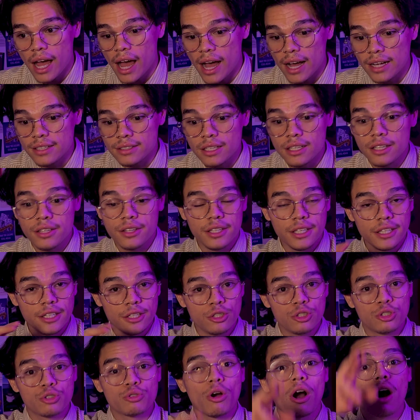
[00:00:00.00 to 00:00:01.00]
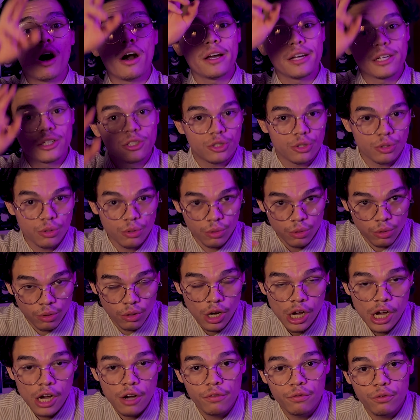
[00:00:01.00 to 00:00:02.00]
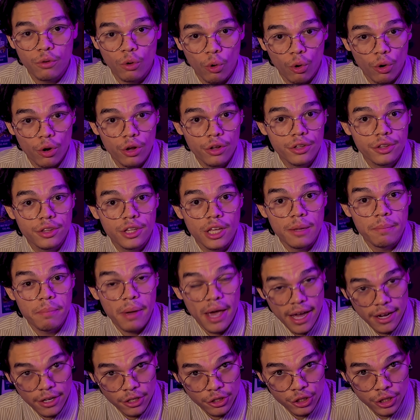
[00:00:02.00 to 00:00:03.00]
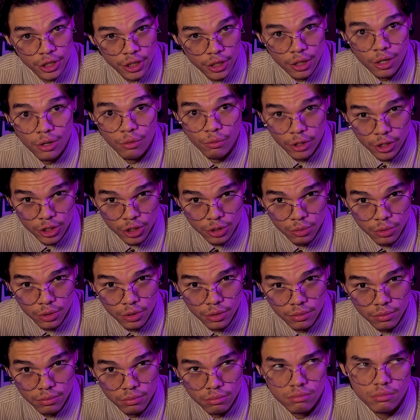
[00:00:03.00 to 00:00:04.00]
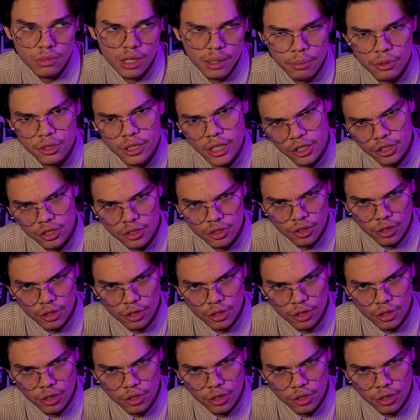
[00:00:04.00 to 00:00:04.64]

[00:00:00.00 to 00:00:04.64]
as the drawing tool for the banishing ritual and protection